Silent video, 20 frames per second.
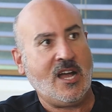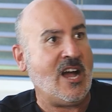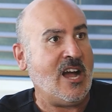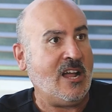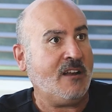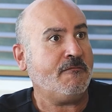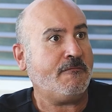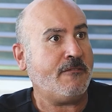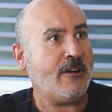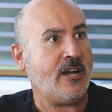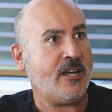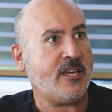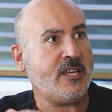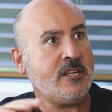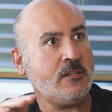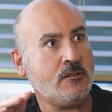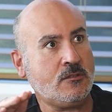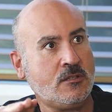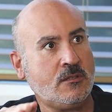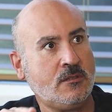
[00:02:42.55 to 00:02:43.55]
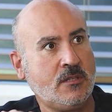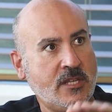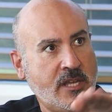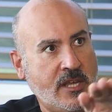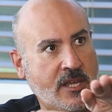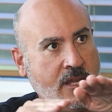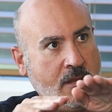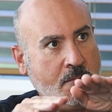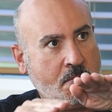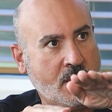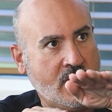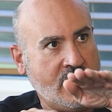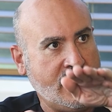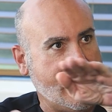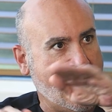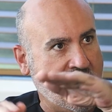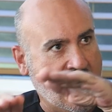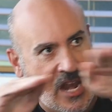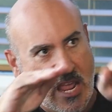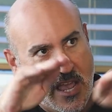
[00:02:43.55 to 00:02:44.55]
alpha into the
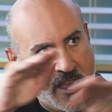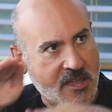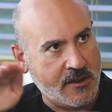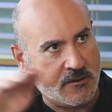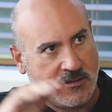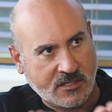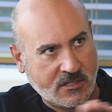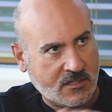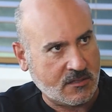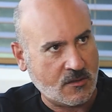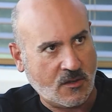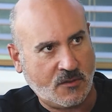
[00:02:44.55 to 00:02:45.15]
layers